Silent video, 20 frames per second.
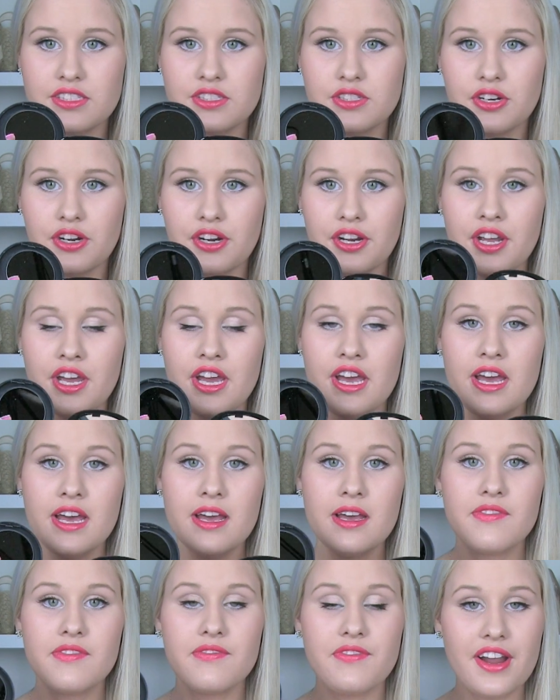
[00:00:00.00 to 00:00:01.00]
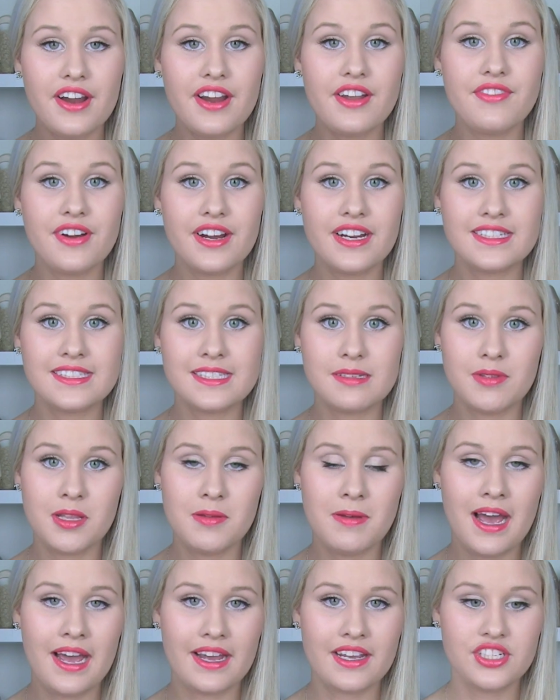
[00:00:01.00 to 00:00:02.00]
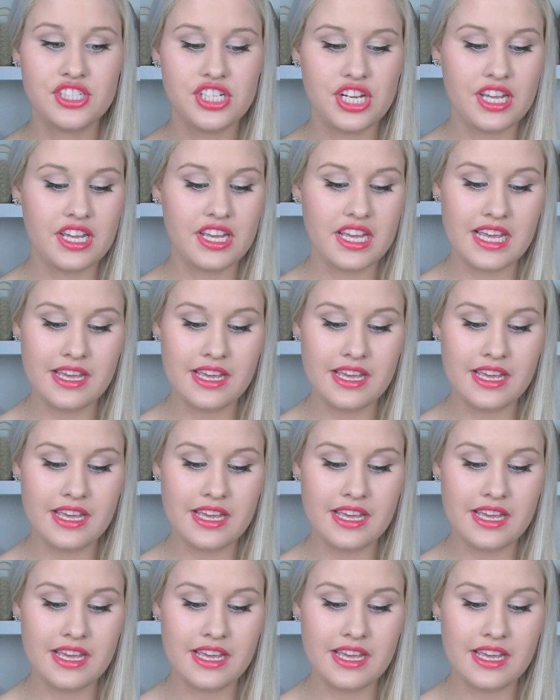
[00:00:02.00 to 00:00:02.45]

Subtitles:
So very similar packaging.